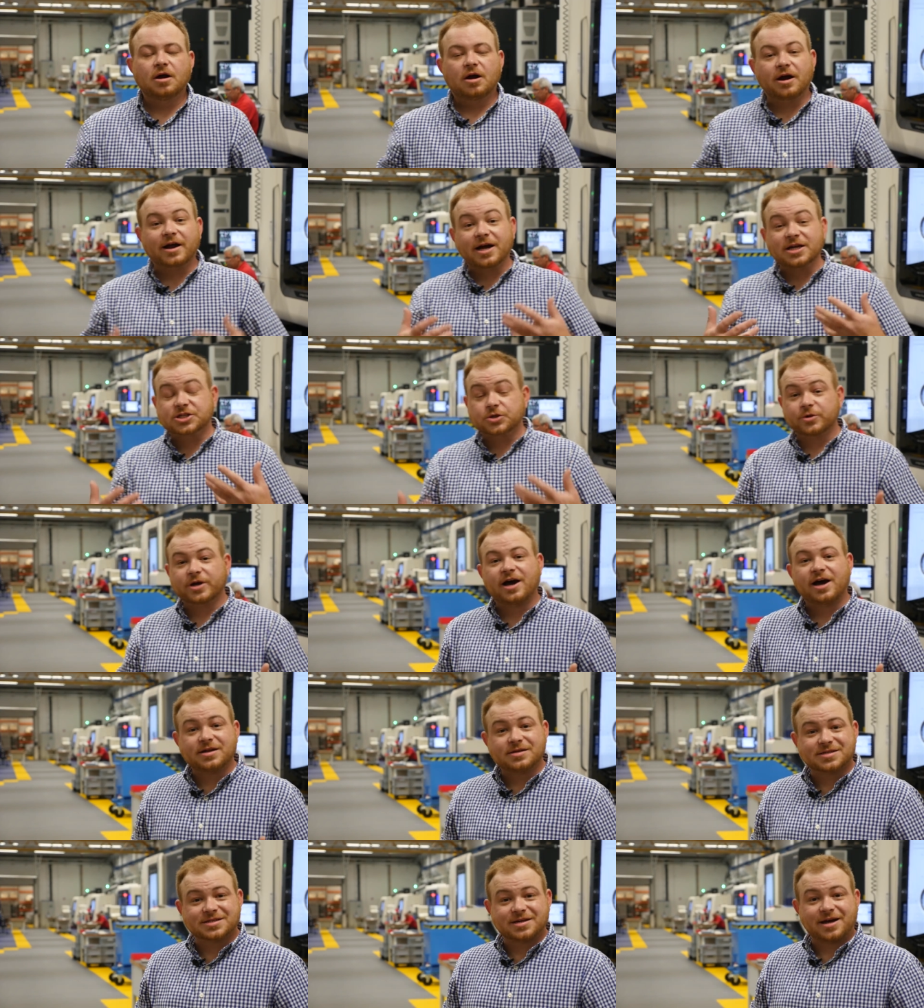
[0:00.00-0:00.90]
right, guys, so we
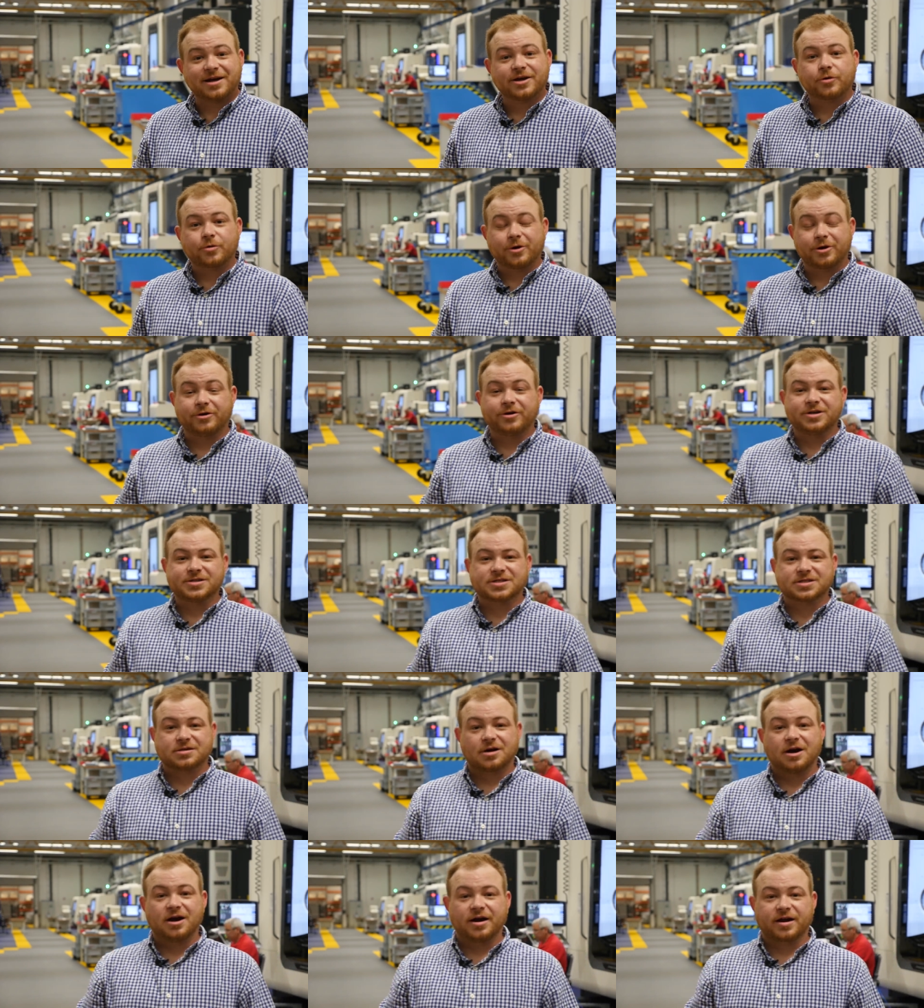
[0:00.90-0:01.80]
got inside to Ritter and
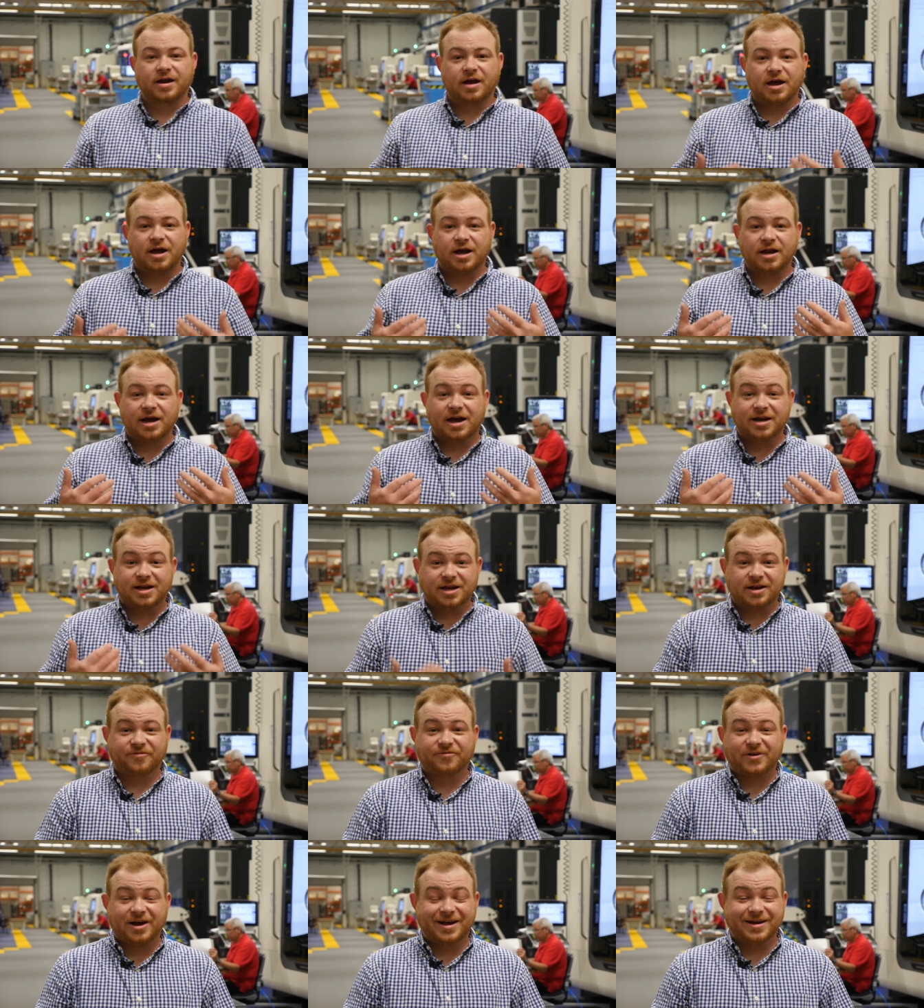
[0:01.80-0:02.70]
Stark, and I need
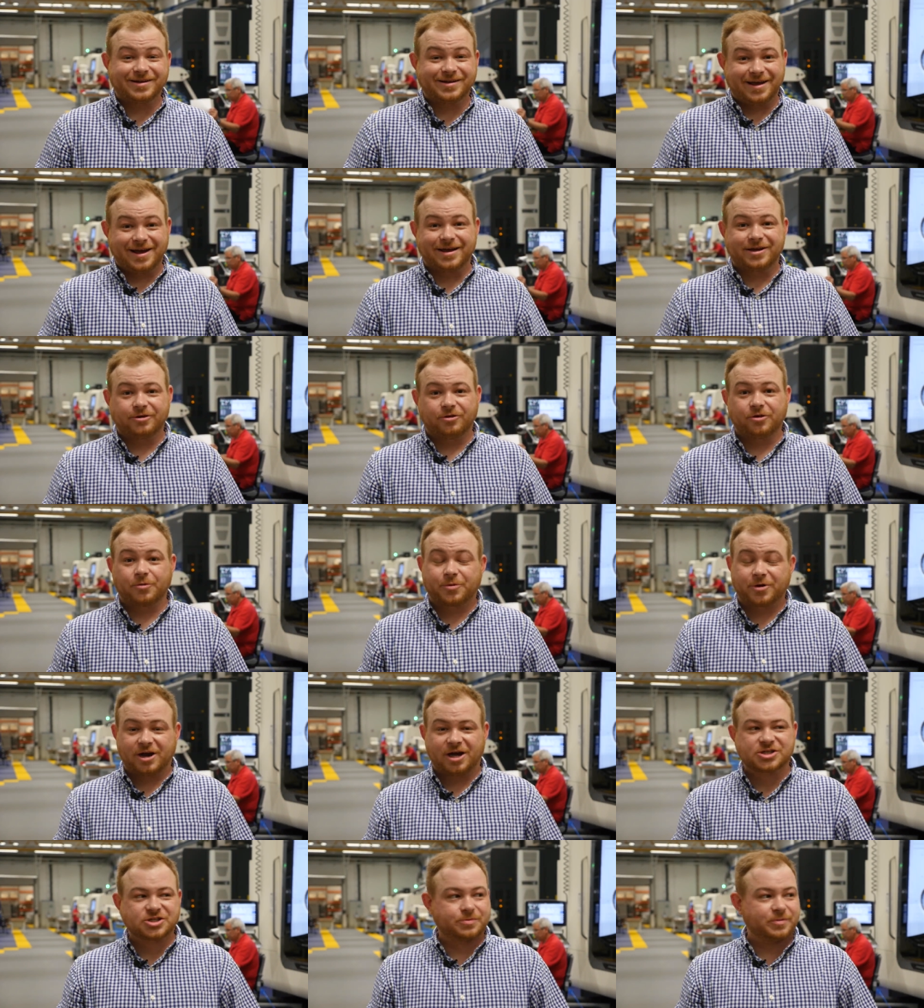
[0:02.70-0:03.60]
to find Daniel, the
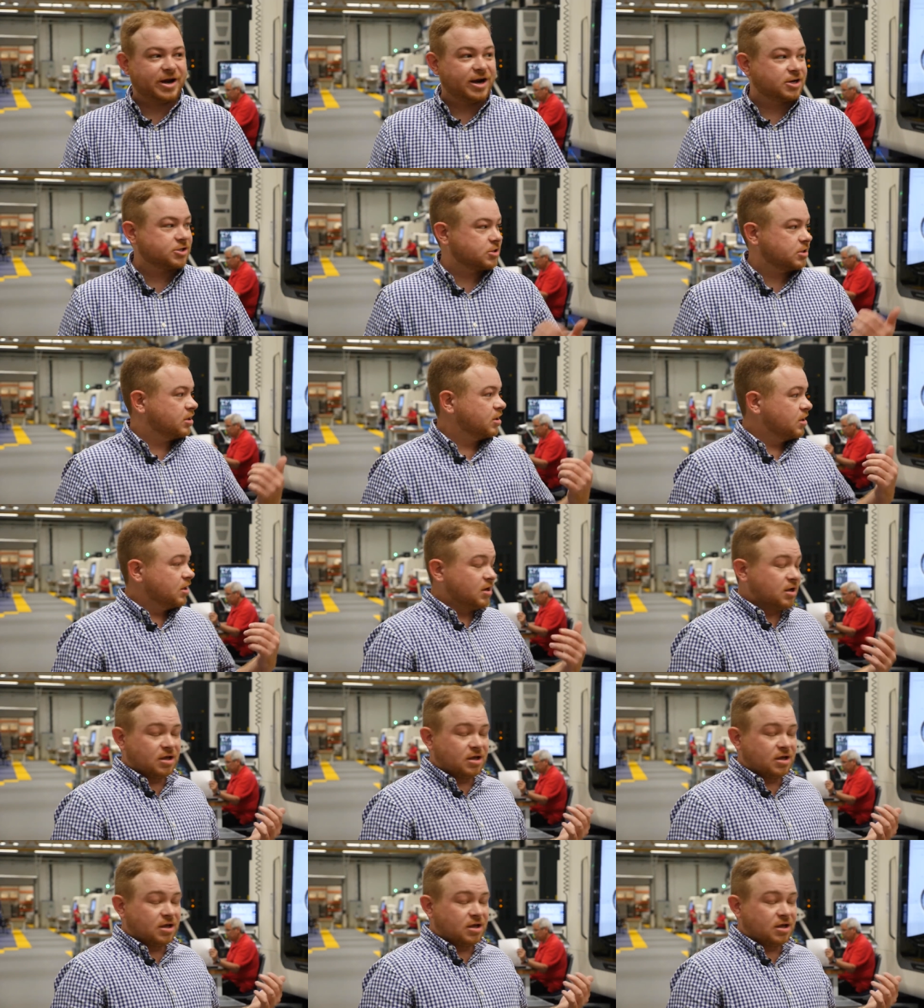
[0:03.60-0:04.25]
production manager,